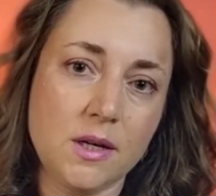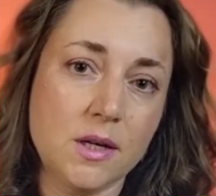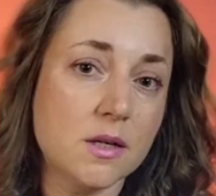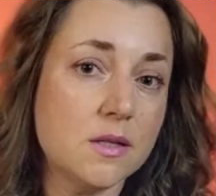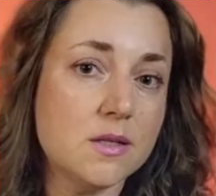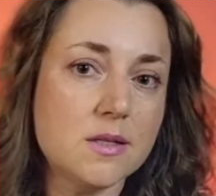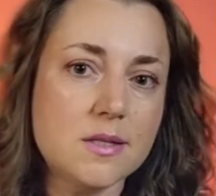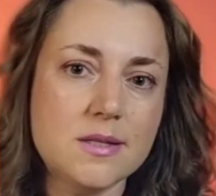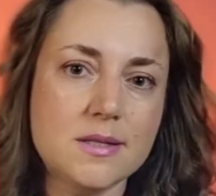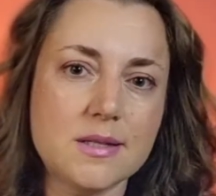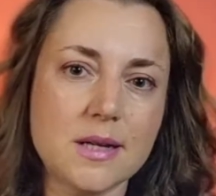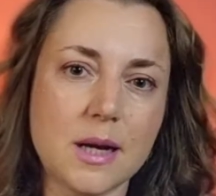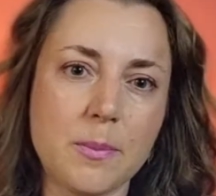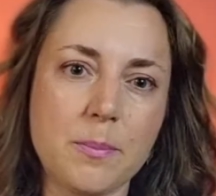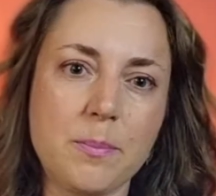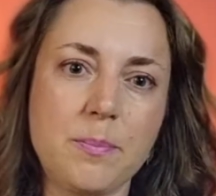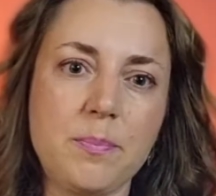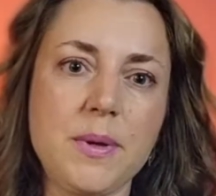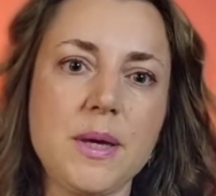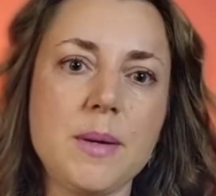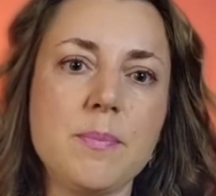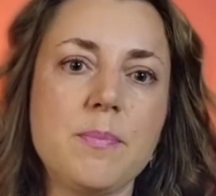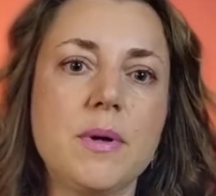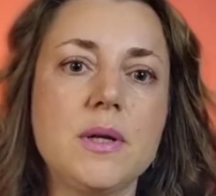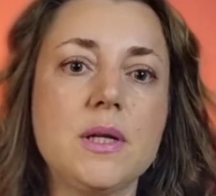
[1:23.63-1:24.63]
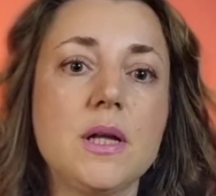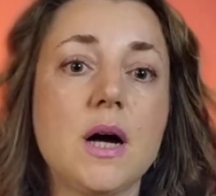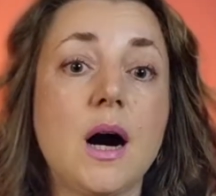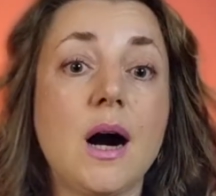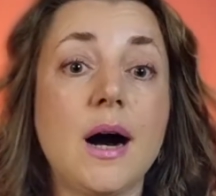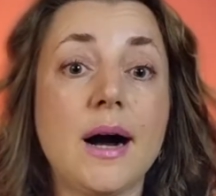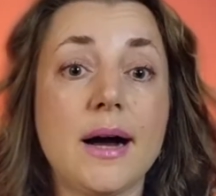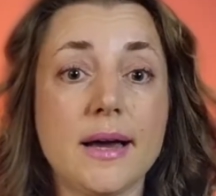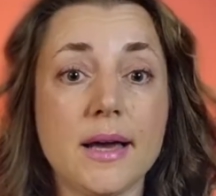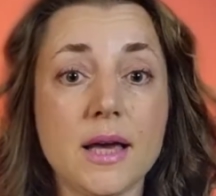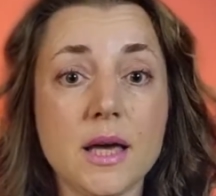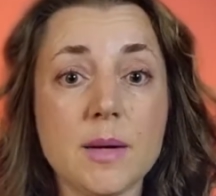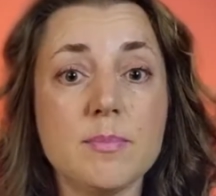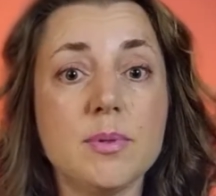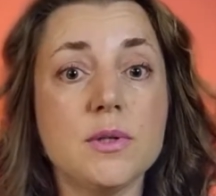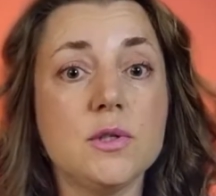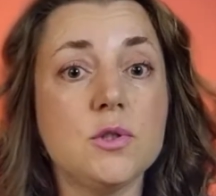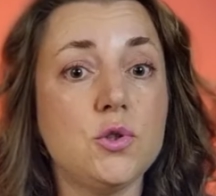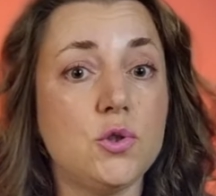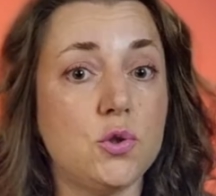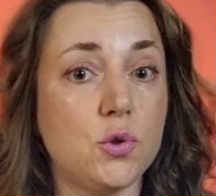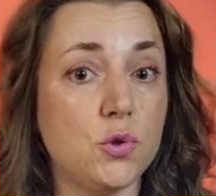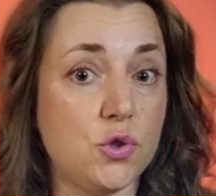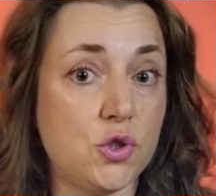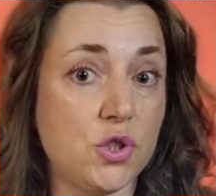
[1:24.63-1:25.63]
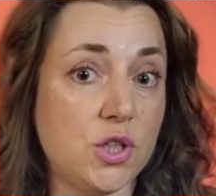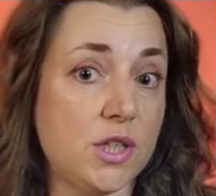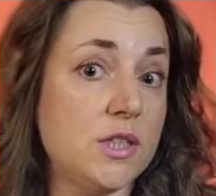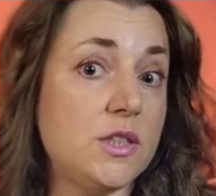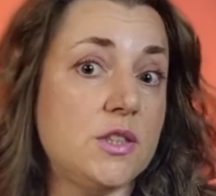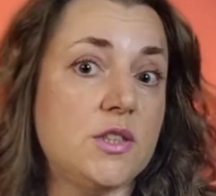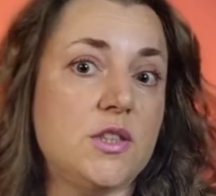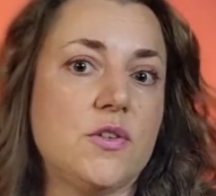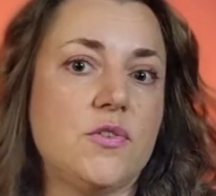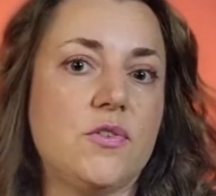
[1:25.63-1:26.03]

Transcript: Some people are able to change